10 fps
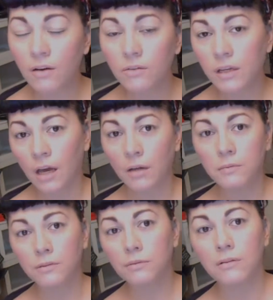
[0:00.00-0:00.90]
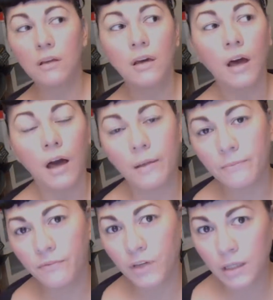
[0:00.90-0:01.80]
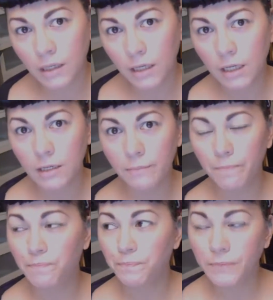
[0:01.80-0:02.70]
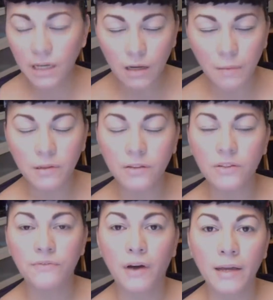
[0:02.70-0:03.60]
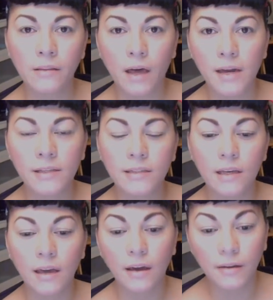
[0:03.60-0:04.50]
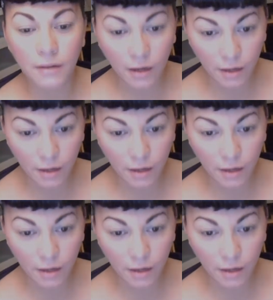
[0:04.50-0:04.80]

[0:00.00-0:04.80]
only helps with filling in a couple of those fine lines and,